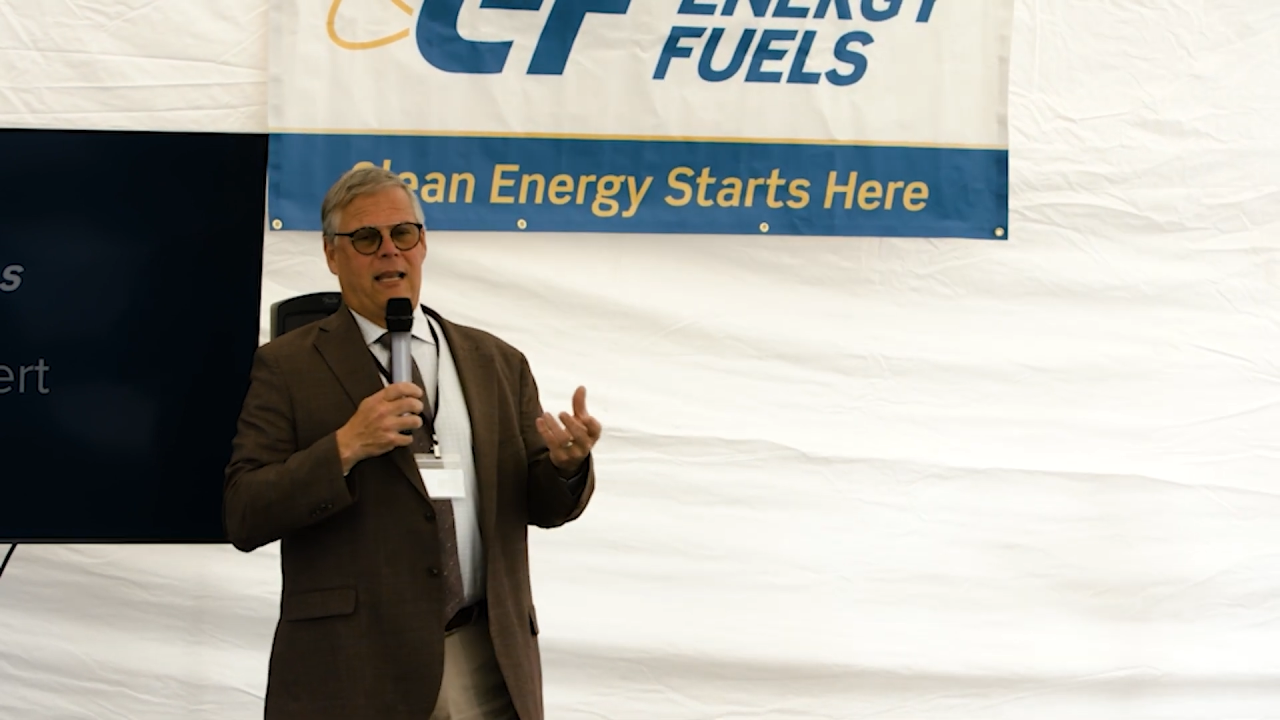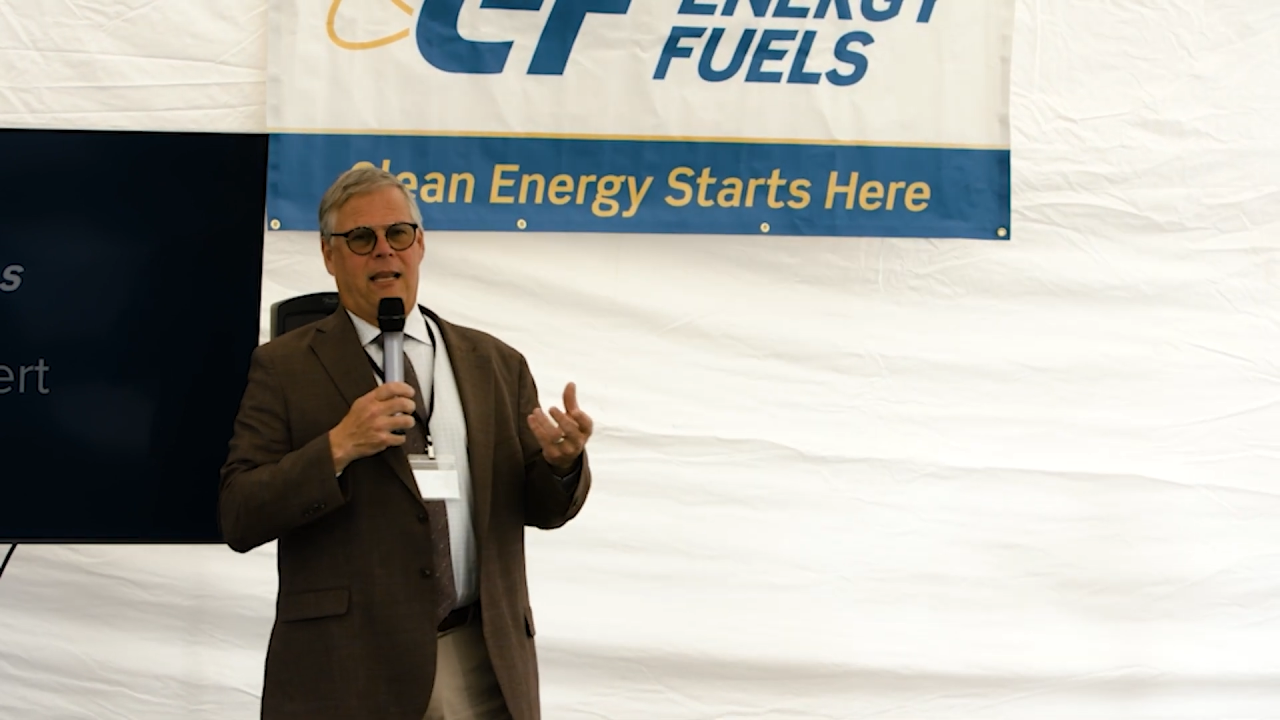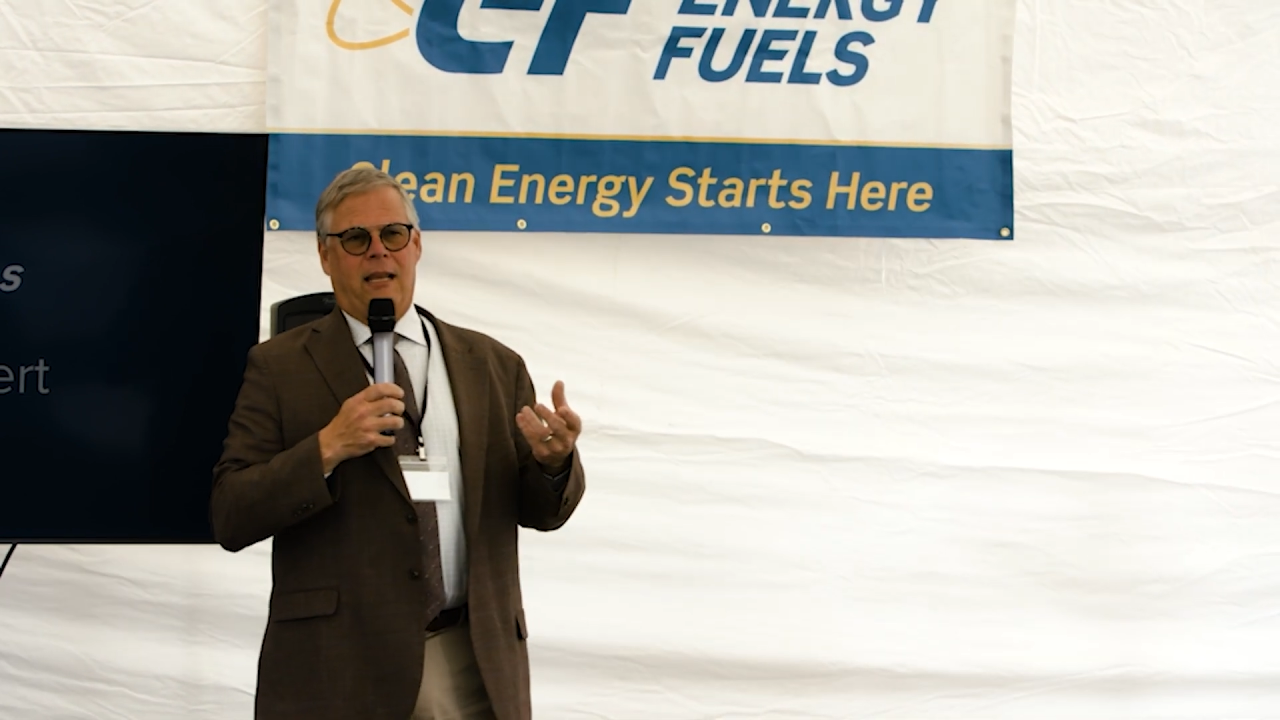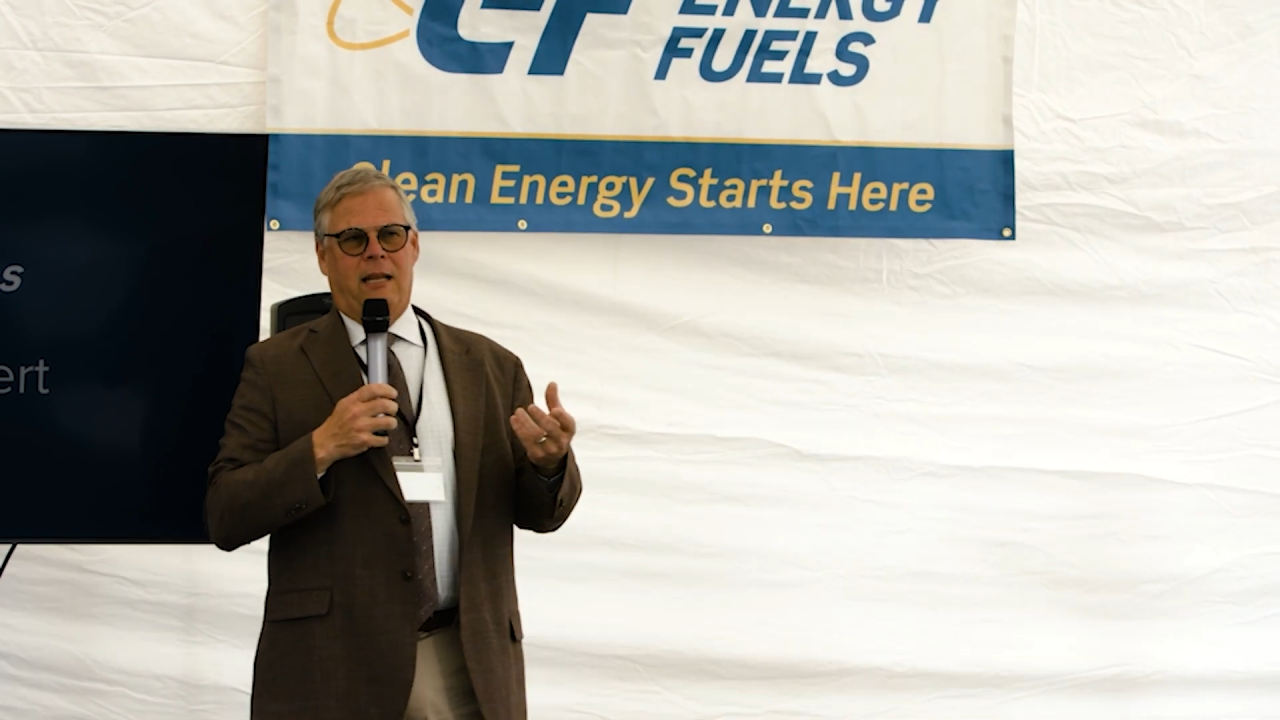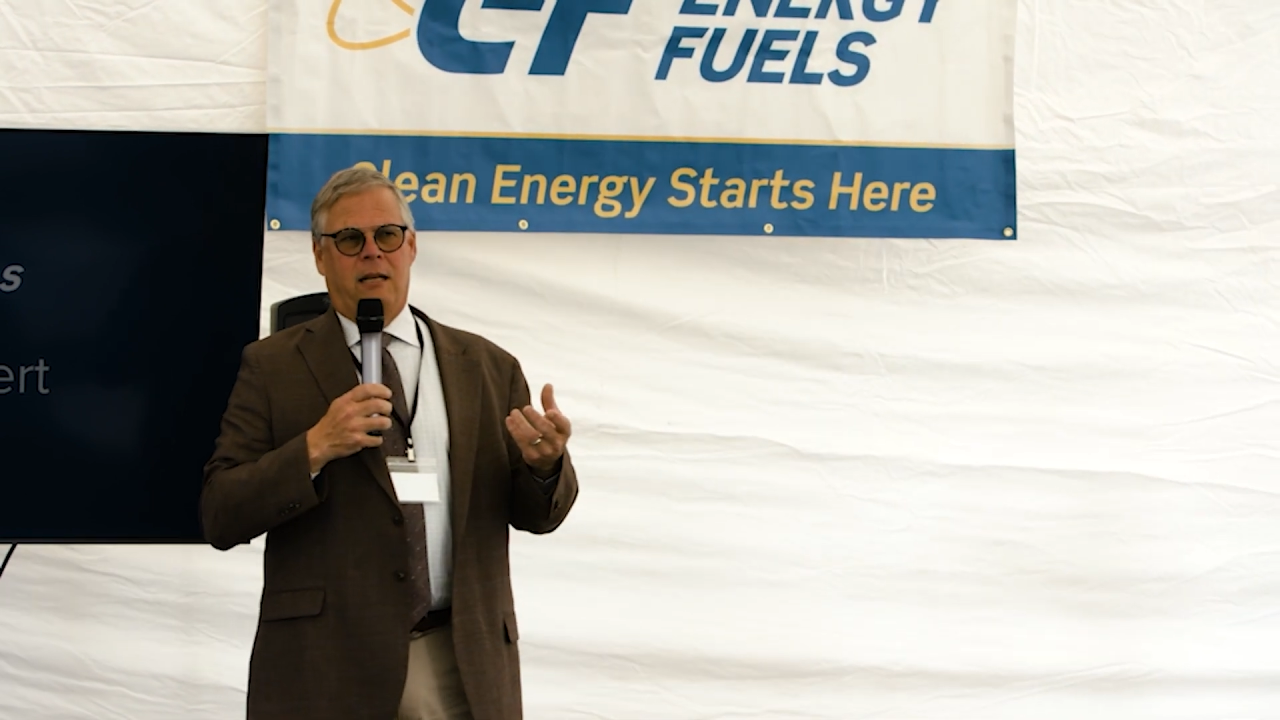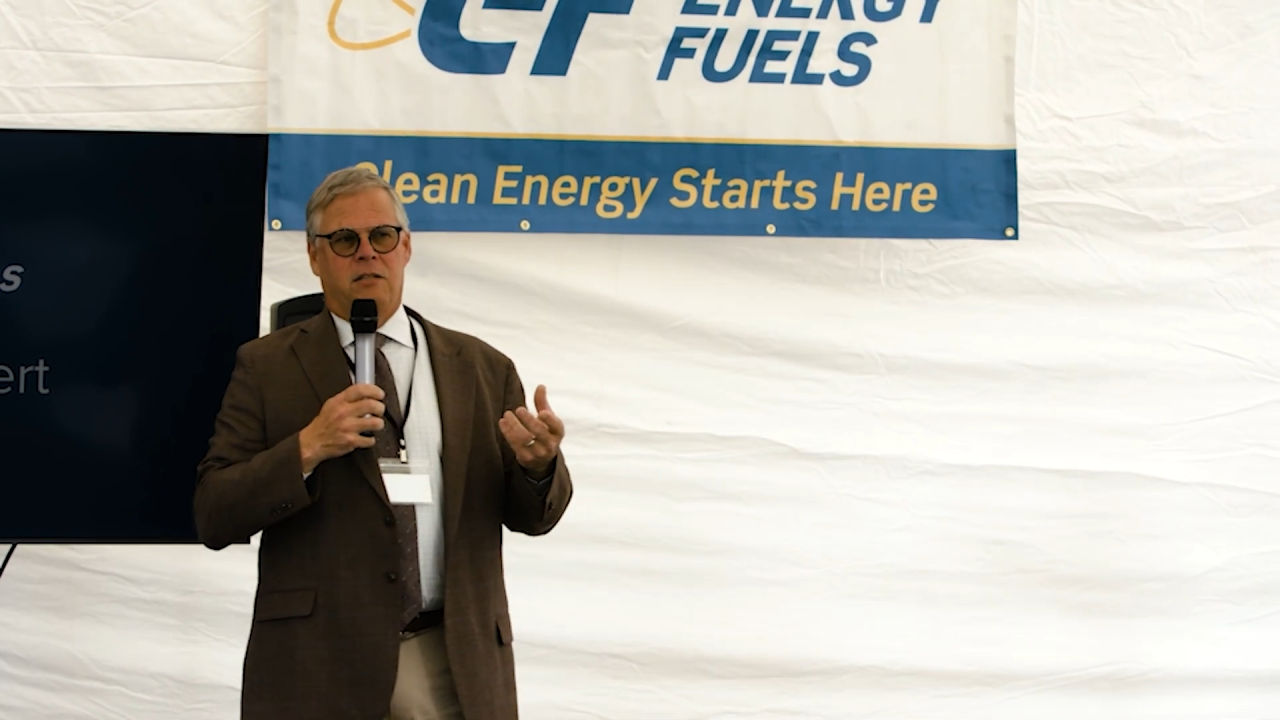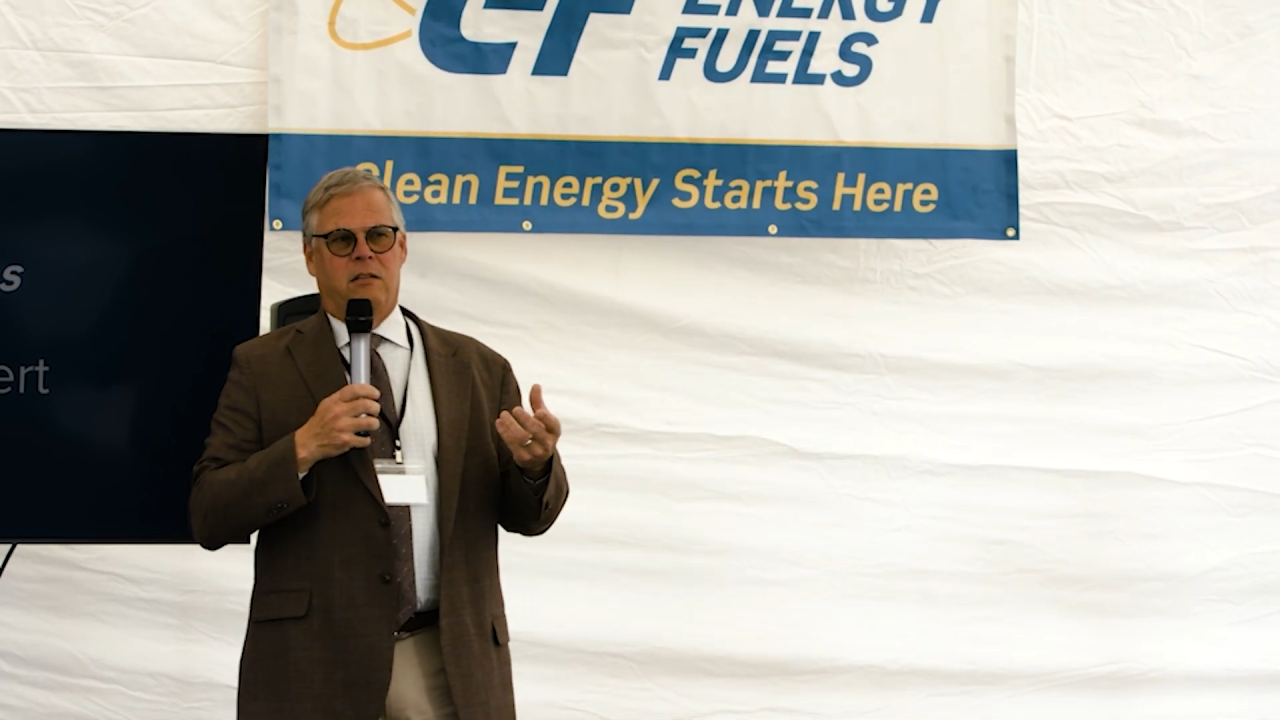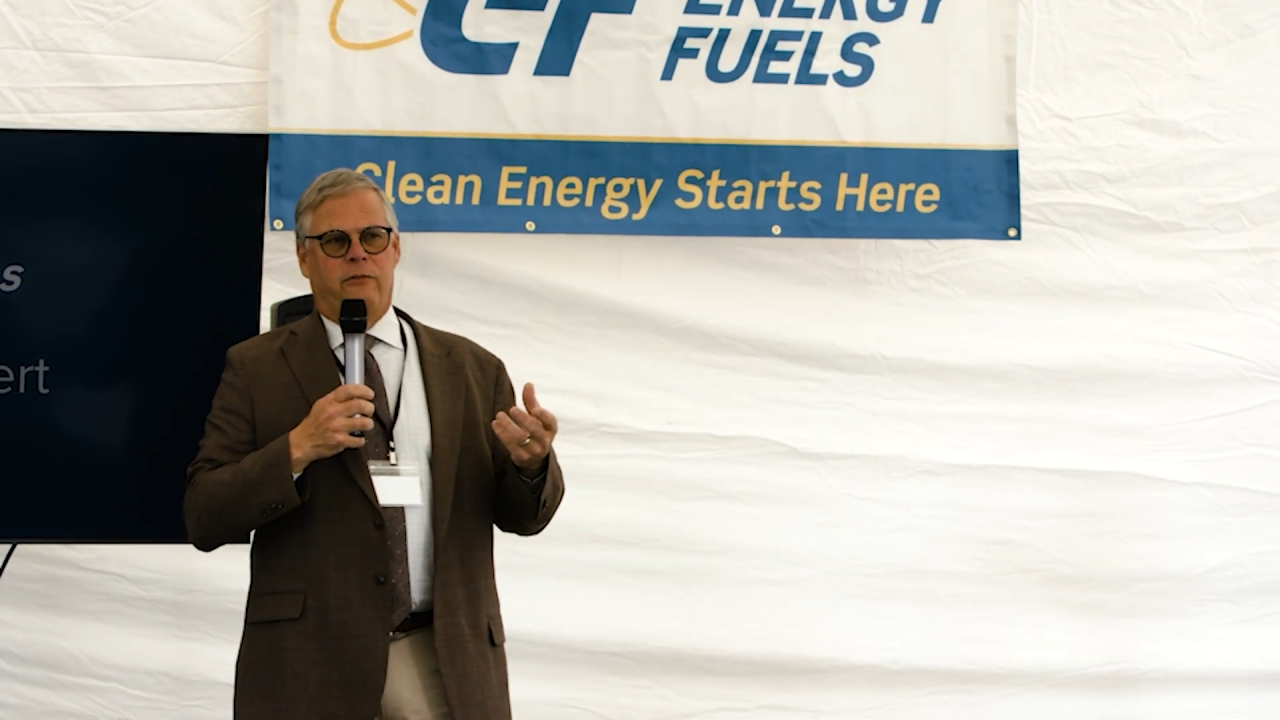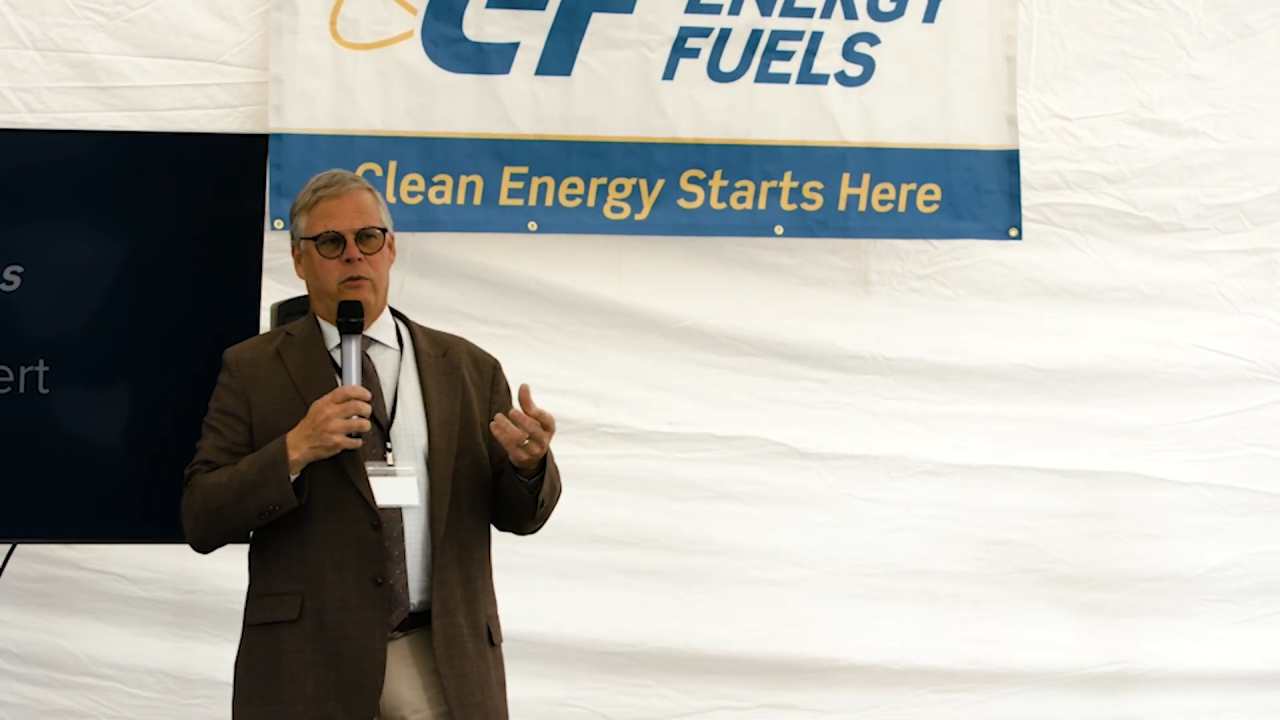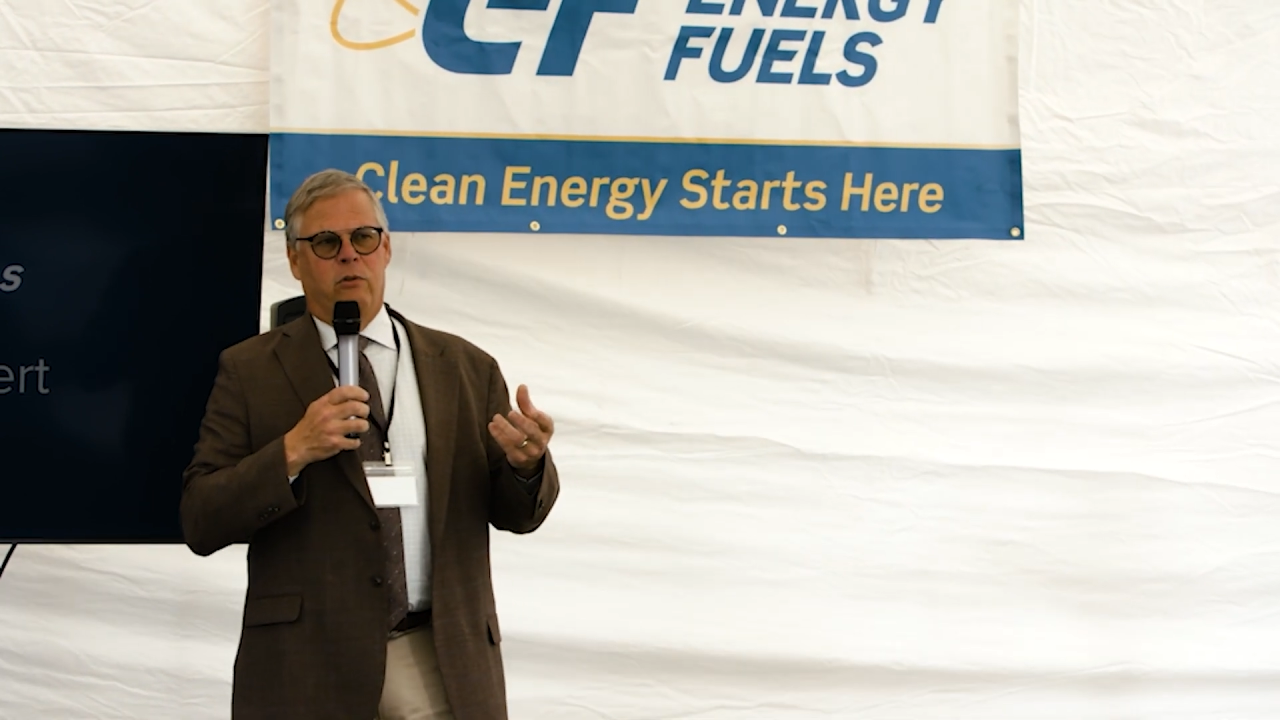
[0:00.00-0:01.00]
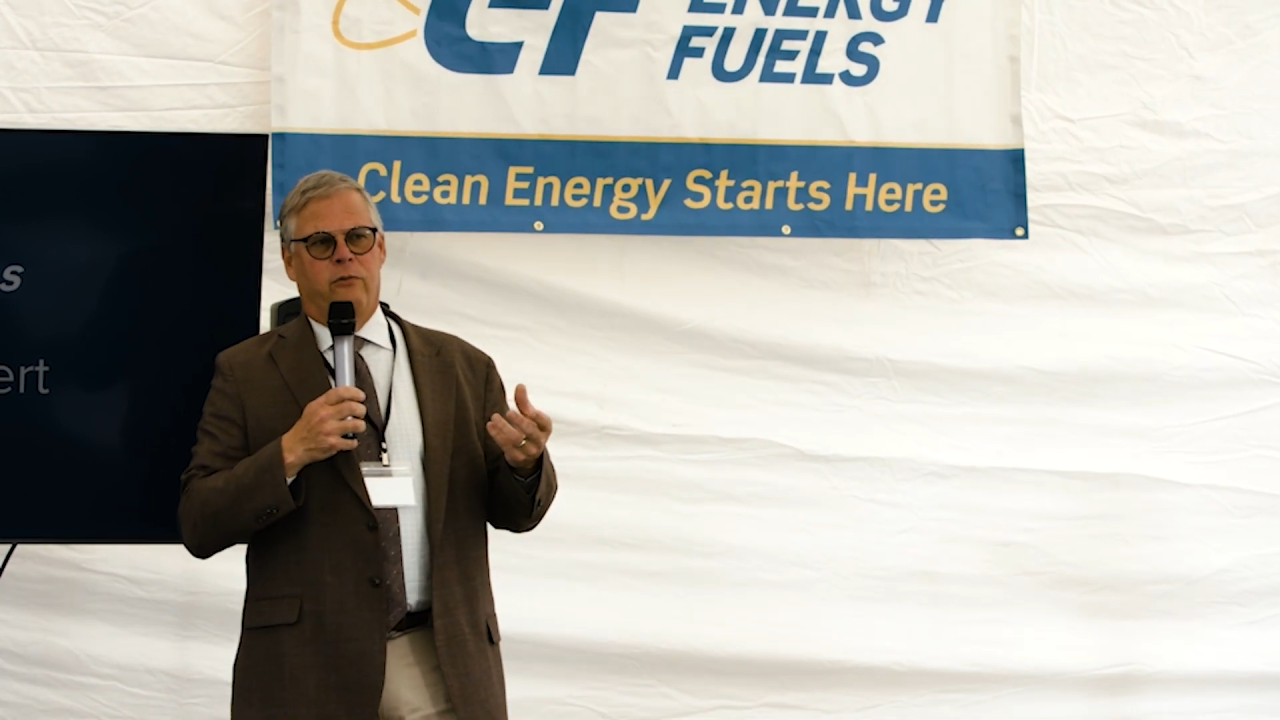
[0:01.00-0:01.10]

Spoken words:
And it's in a fuel